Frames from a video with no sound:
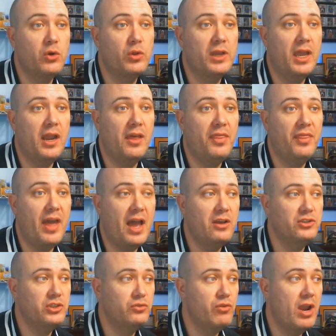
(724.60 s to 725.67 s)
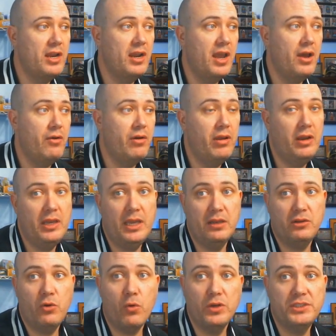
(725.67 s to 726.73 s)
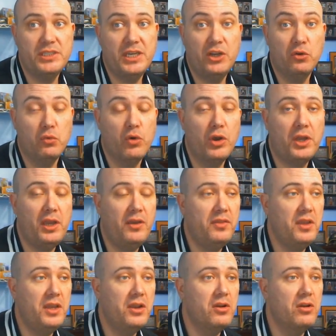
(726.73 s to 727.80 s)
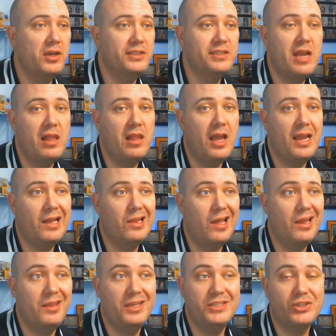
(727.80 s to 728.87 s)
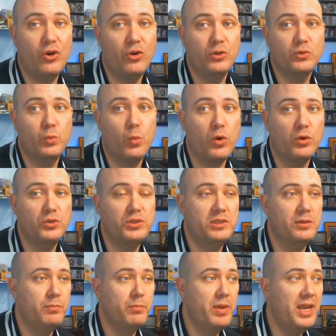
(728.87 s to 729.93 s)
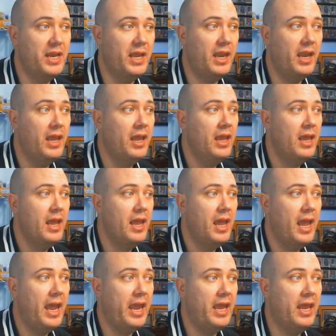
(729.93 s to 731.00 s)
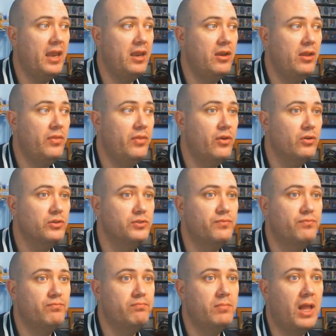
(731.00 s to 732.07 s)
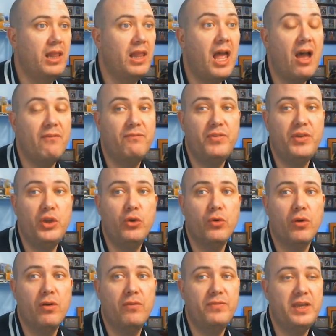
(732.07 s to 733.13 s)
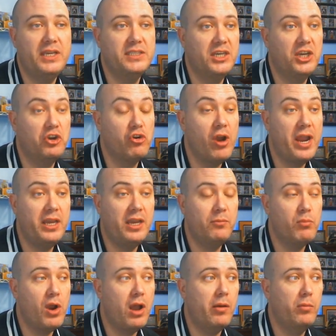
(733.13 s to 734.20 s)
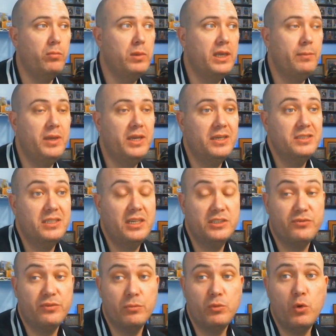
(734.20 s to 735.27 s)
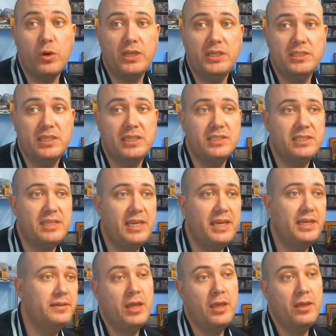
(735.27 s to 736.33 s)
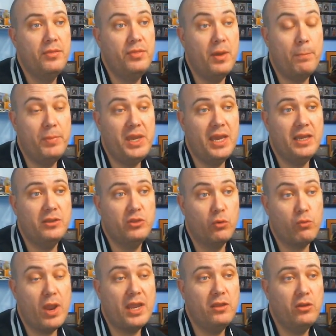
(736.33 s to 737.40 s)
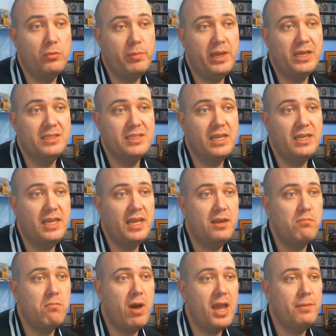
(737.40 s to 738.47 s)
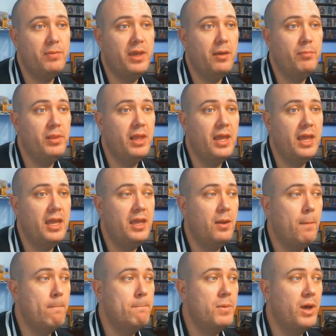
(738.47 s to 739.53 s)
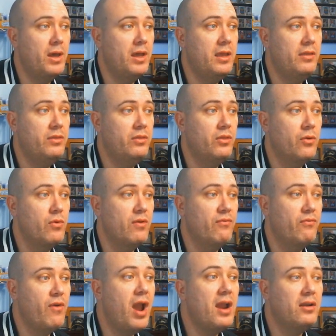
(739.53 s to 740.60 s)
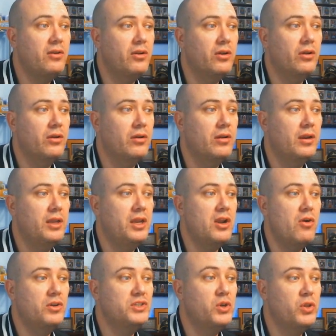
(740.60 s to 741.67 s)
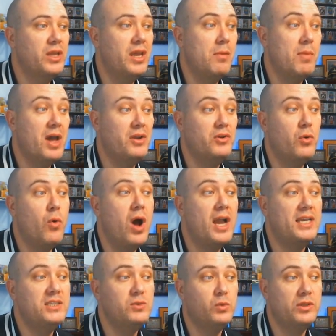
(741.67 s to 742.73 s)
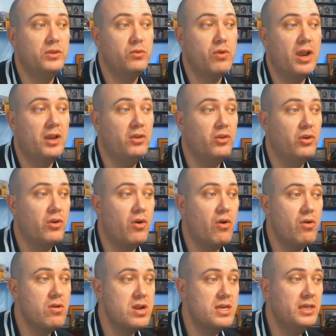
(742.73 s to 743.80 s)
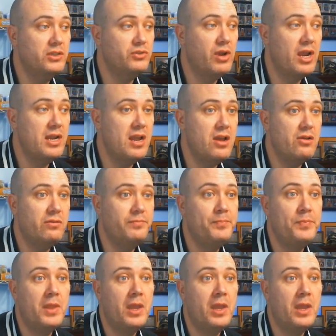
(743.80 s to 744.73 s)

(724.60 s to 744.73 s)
only at a thousand right now. And again, Corey Seager, Rookie of the Year. It's not like a lot of these cards weren't submitted. And there's a lot fewer of these at grading probably because it is from twenty sixteen. The P the regular P S A ten might be a play, but the refractor, you know, is only about twice what the regular card is right now.